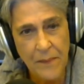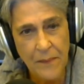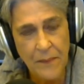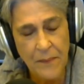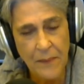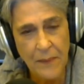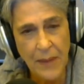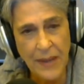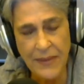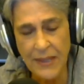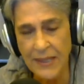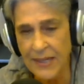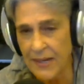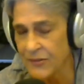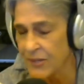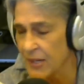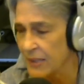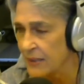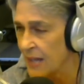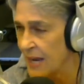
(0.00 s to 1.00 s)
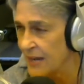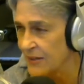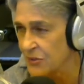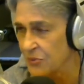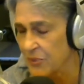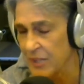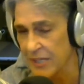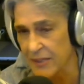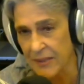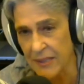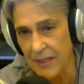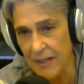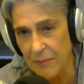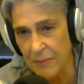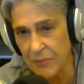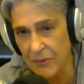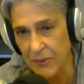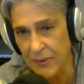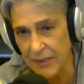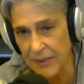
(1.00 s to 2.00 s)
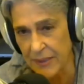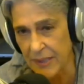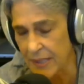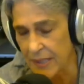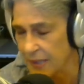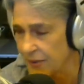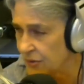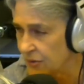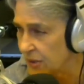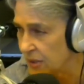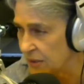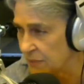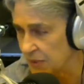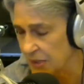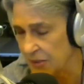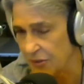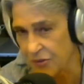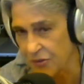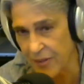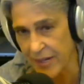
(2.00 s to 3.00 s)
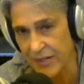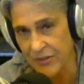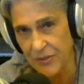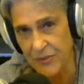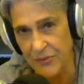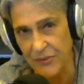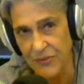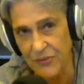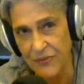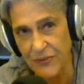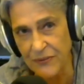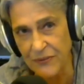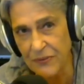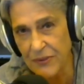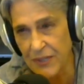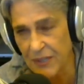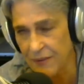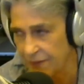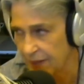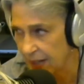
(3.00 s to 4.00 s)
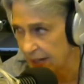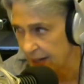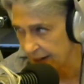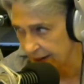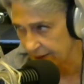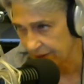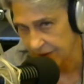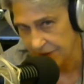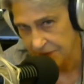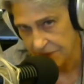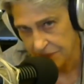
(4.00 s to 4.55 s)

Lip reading: I think I said last week the number in the Nixon administration was 55.